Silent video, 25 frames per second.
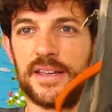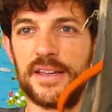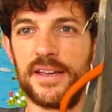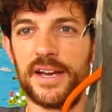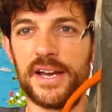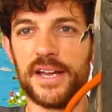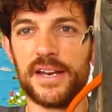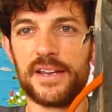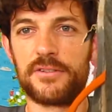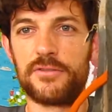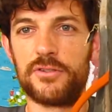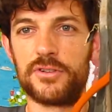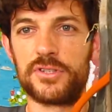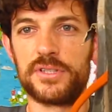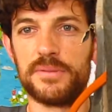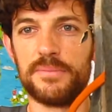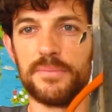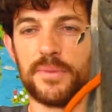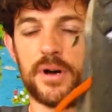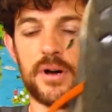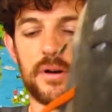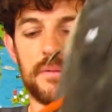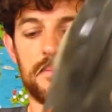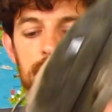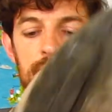and across the
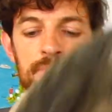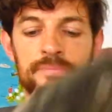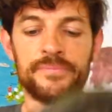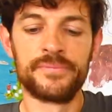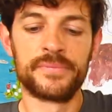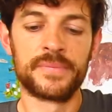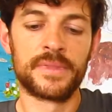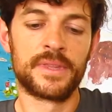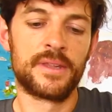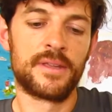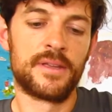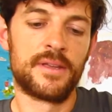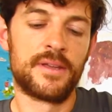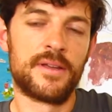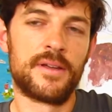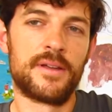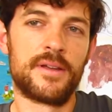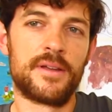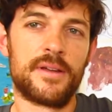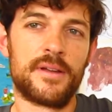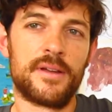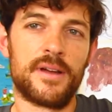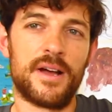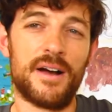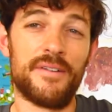bottom.
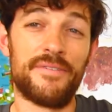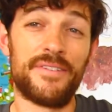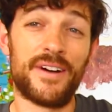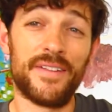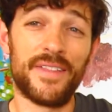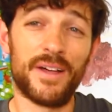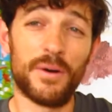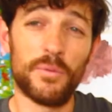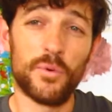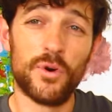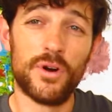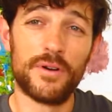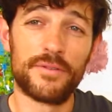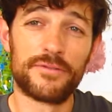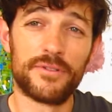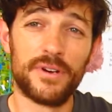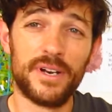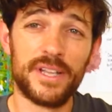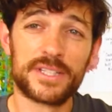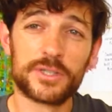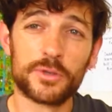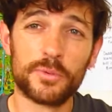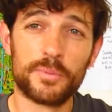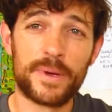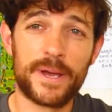I found that worked for a
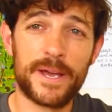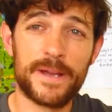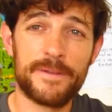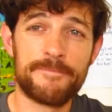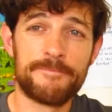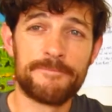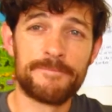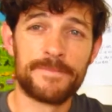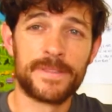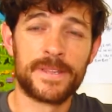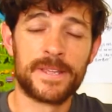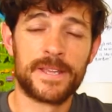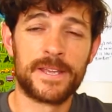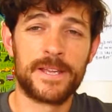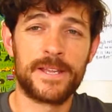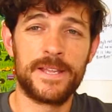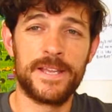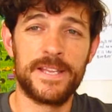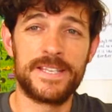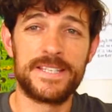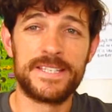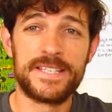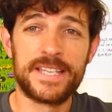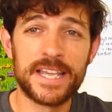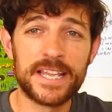little bit.
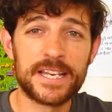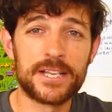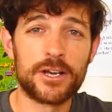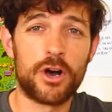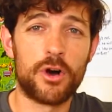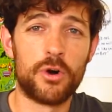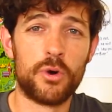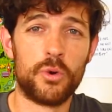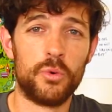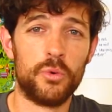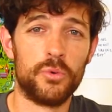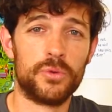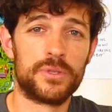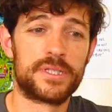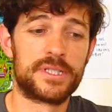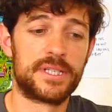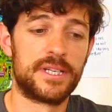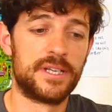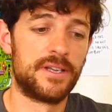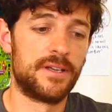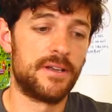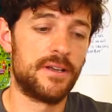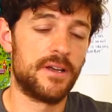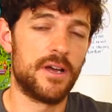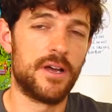It did hold
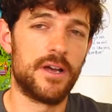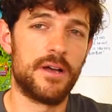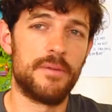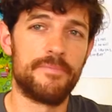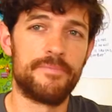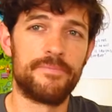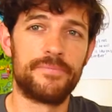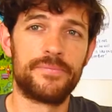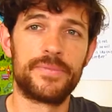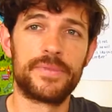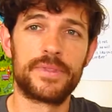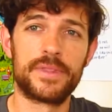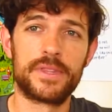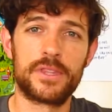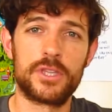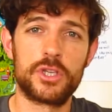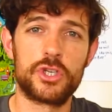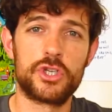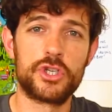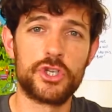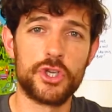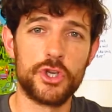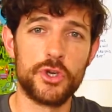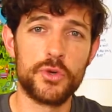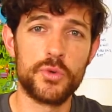
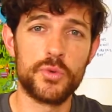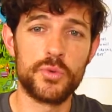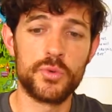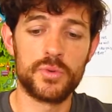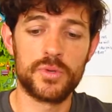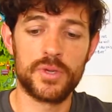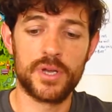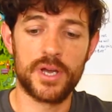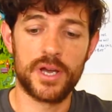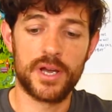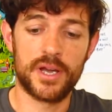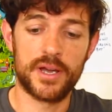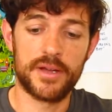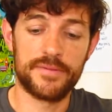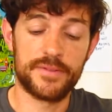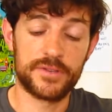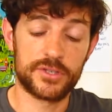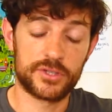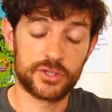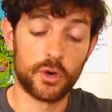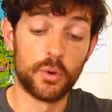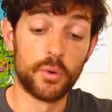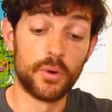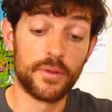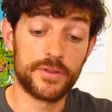the
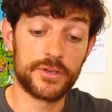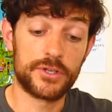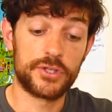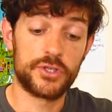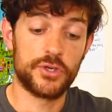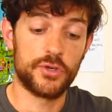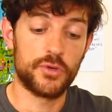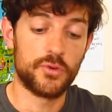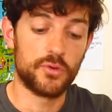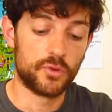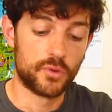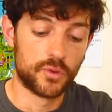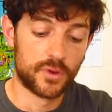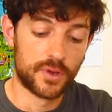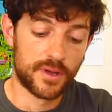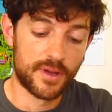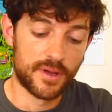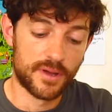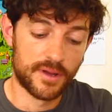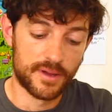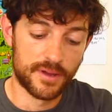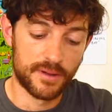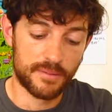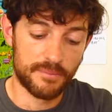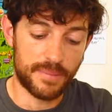sole of the shoe
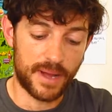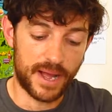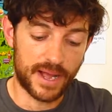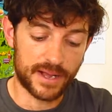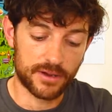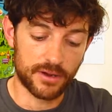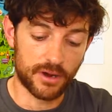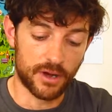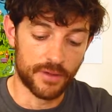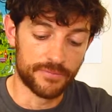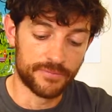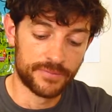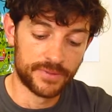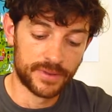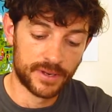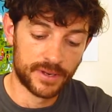back on,